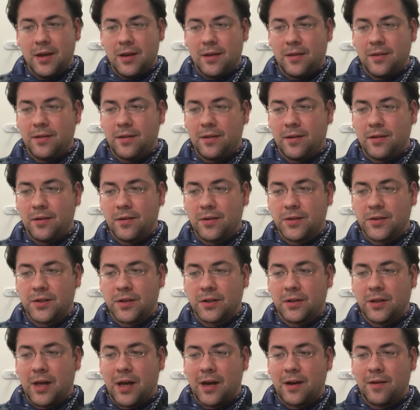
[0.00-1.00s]
There's a
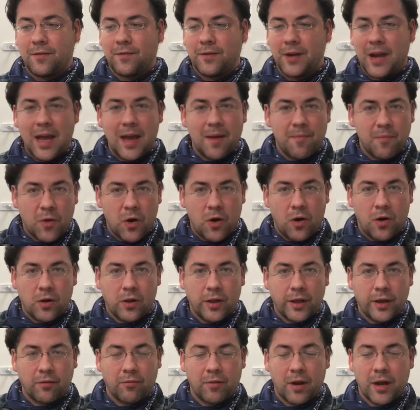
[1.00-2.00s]
lot of name
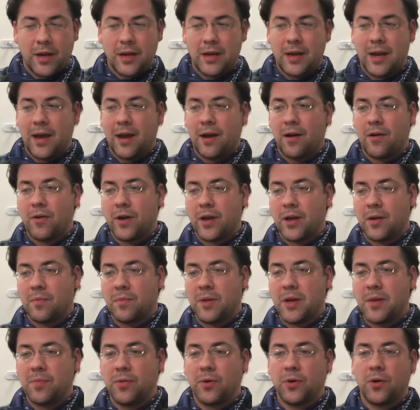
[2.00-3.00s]
calling right now, and
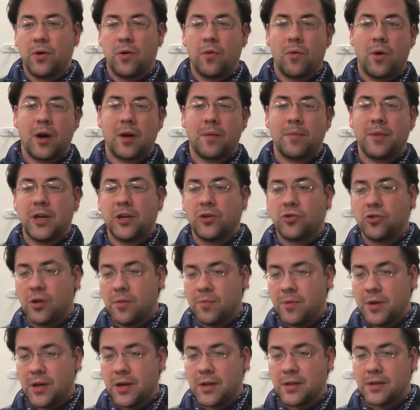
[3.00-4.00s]
people don't want to be
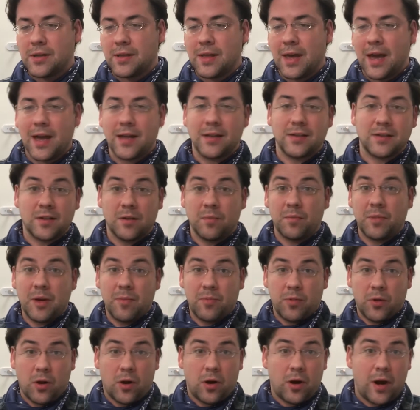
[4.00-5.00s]
attributed to that, and some
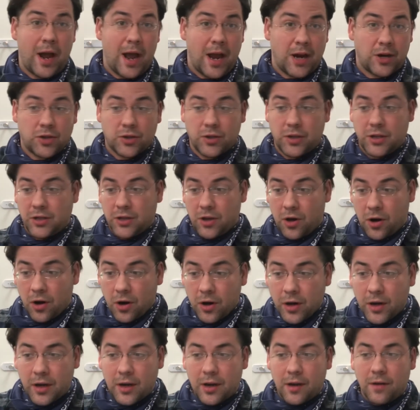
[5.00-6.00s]
people are actually
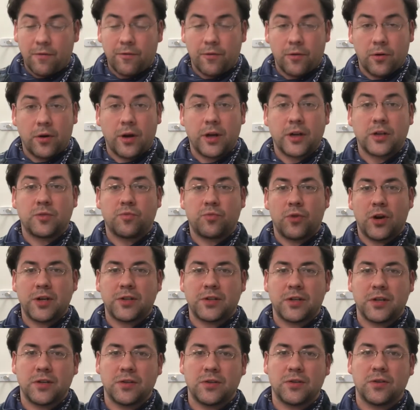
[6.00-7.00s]
targeted for
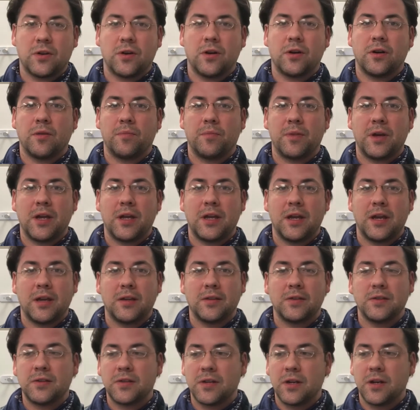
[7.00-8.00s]
expressing certain
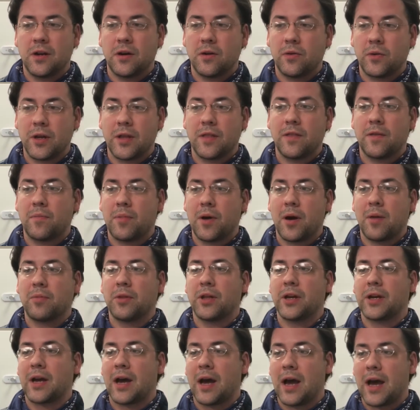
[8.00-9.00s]
opinions, you know, in the
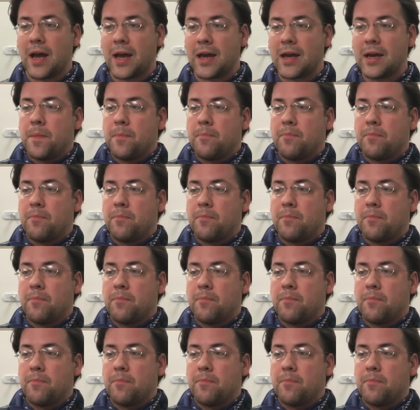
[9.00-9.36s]
public eye.